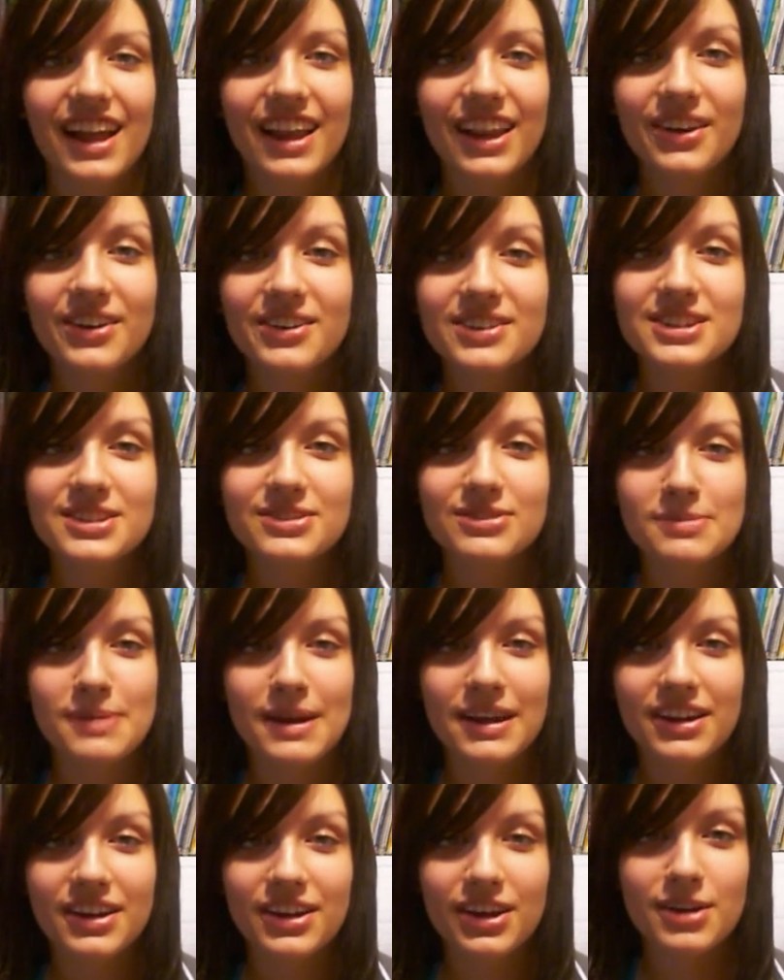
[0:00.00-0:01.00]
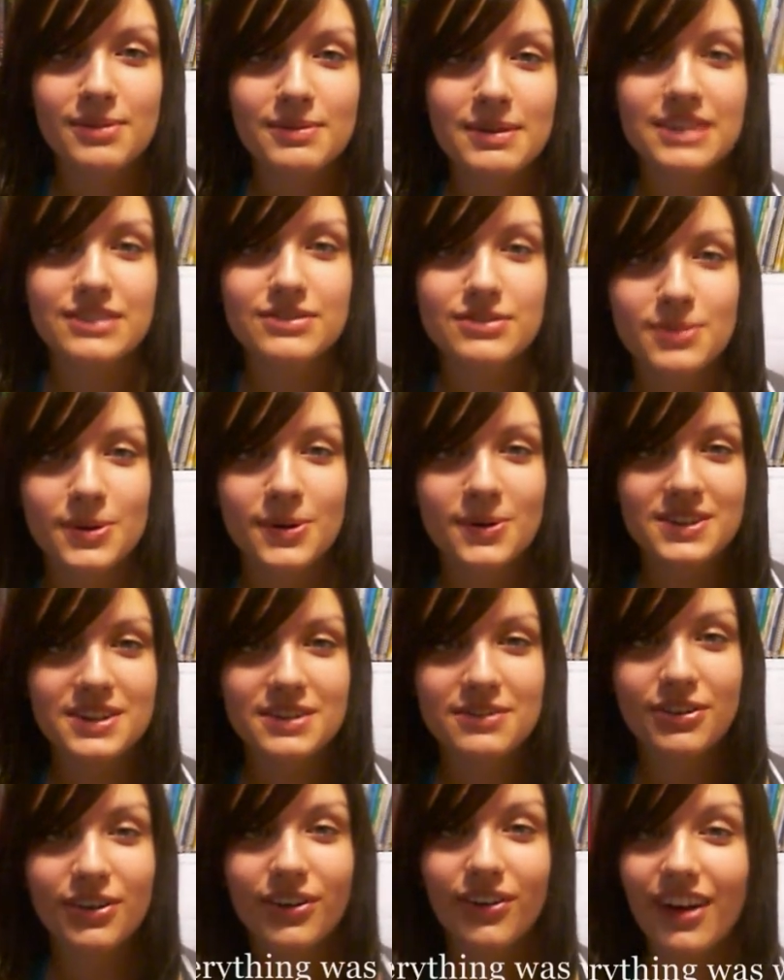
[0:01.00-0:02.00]
Hello, this is Rebecca Gomez
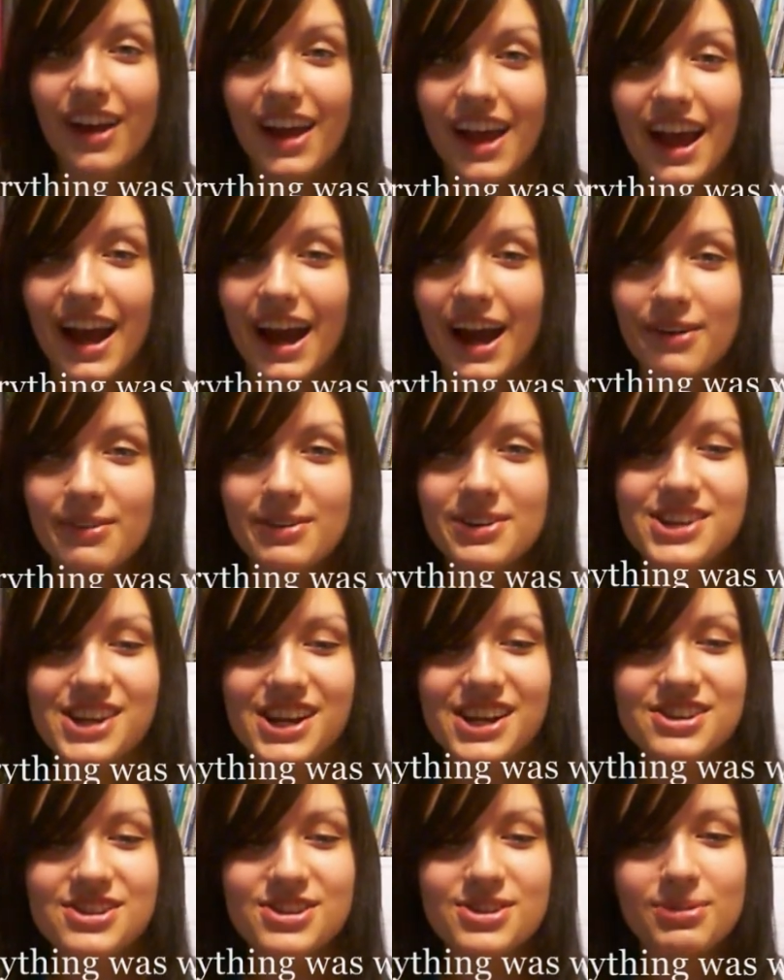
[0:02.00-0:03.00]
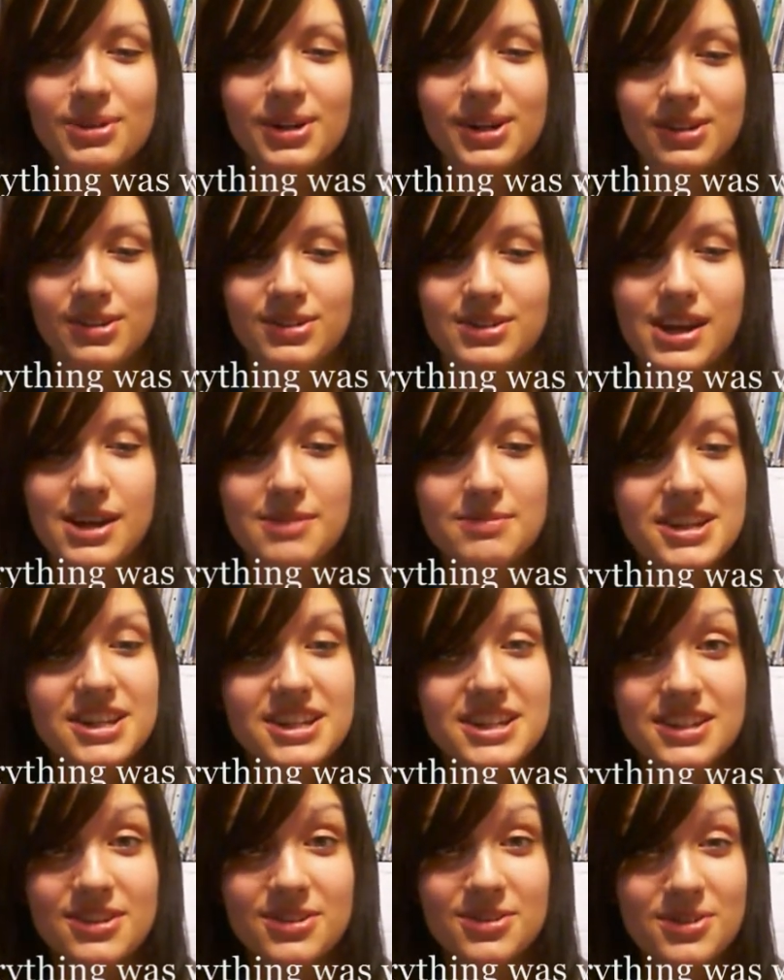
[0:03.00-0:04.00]
reporting for How We Changed the World. I'm
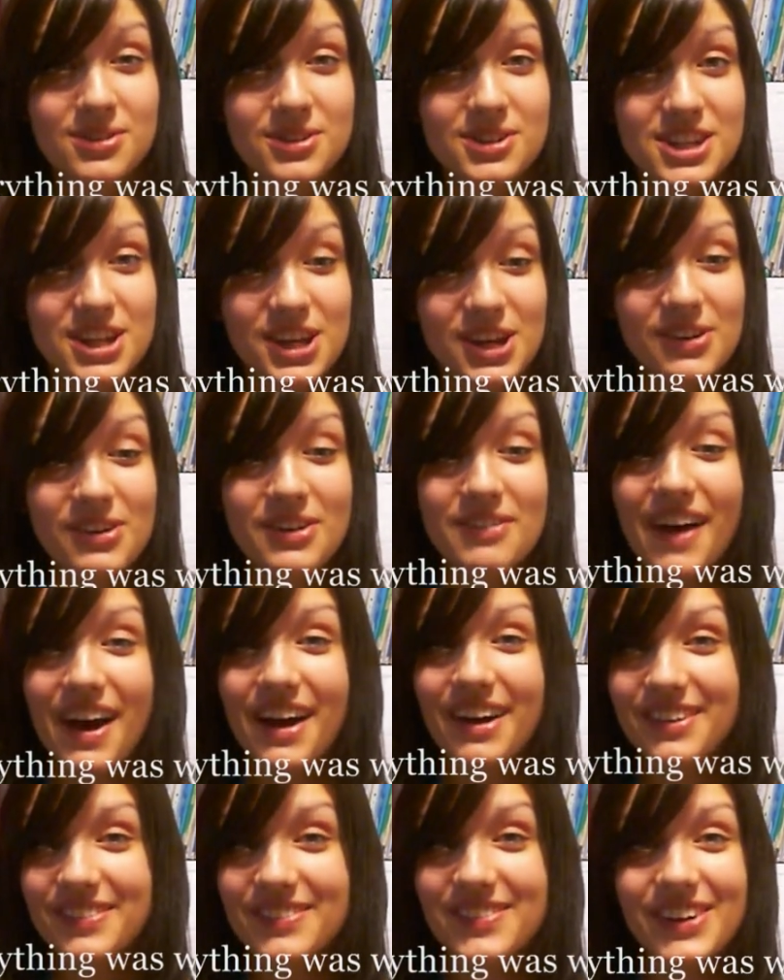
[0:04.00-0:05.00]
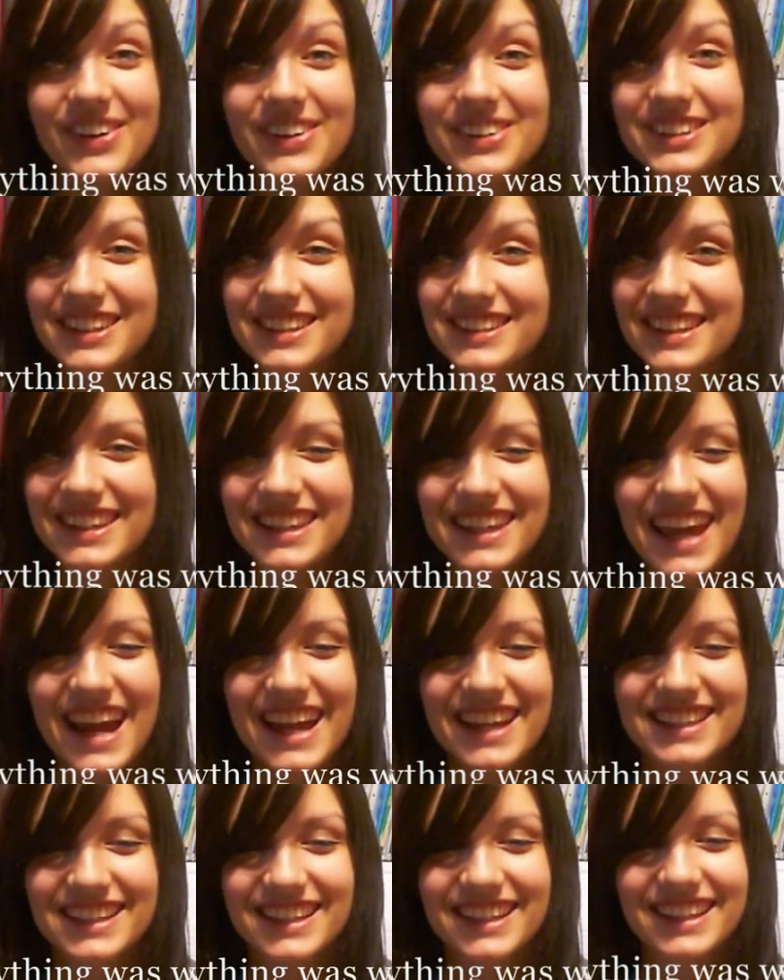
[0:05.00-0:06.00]
going to talk to you about computers in the
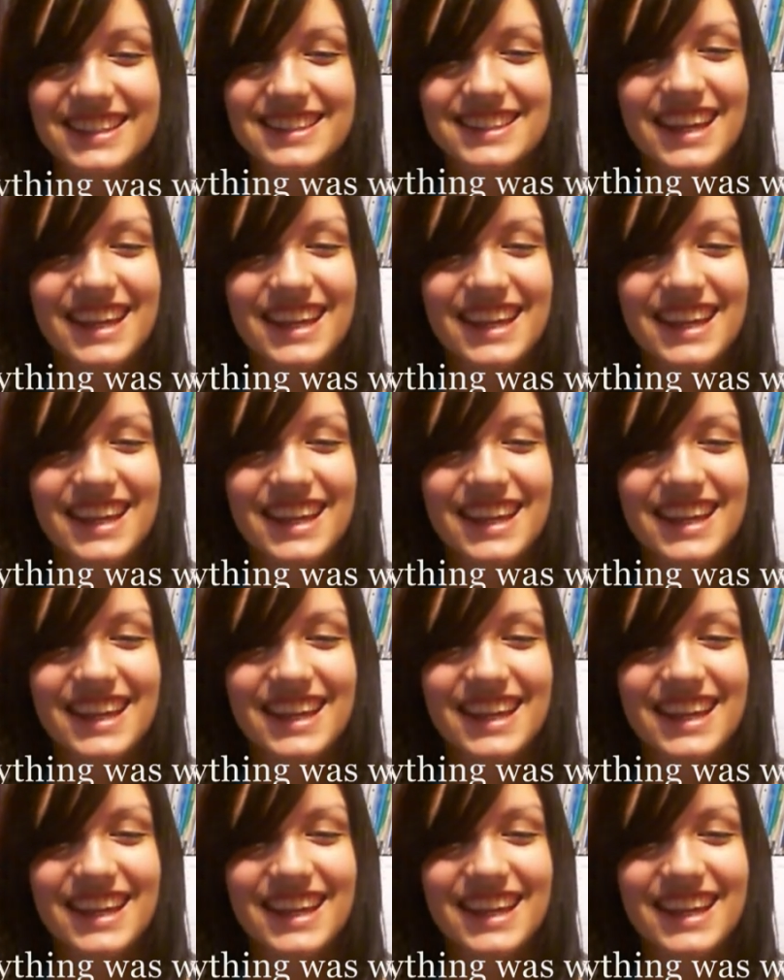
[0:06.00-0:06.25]
80s.